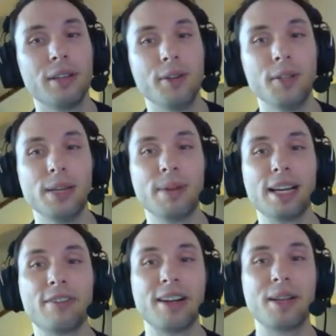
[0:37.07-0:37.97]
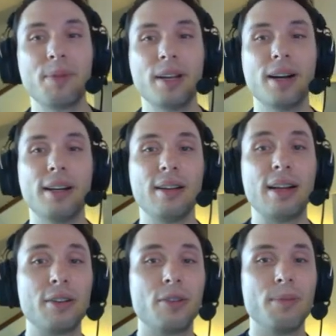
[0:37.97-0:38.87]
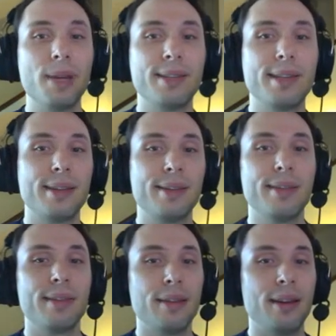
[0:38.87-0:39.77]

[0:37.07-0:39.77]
using Migrate API on an ongoing basis,